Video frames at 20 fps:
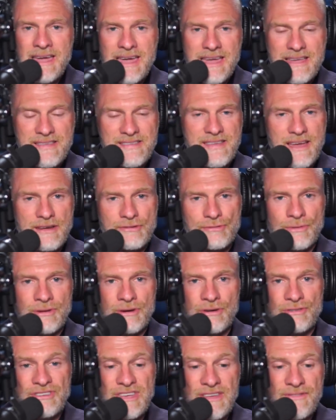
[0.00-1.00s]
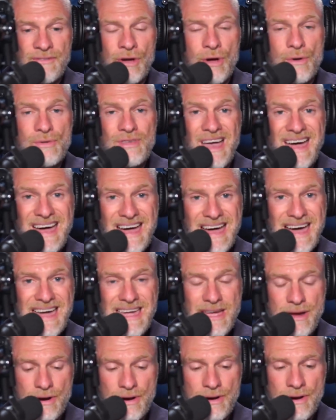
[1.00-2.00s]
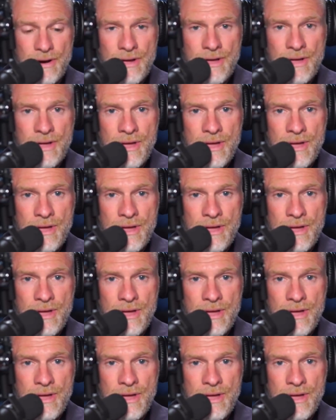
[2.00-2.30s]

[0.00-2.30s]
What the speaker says: his sexual energy even goes higher,